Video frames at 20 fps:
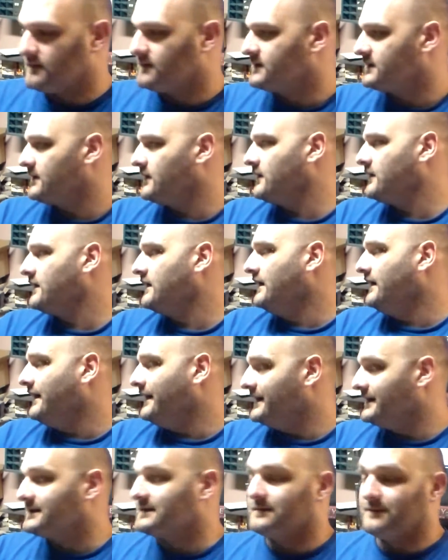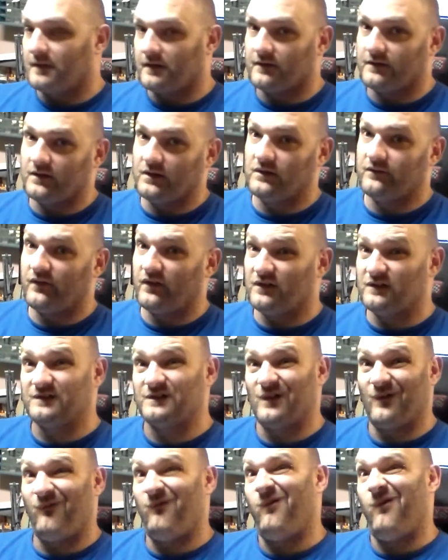So, and it's the mirrored universe.
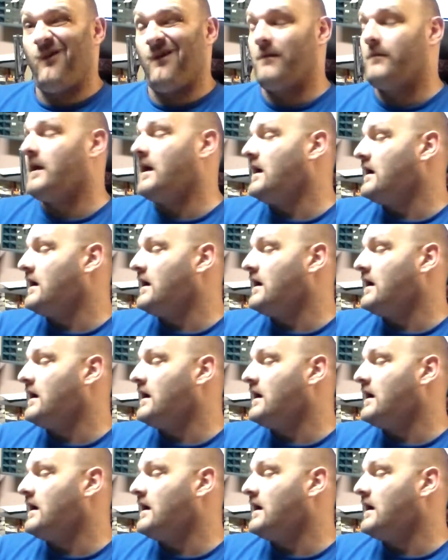So yeah.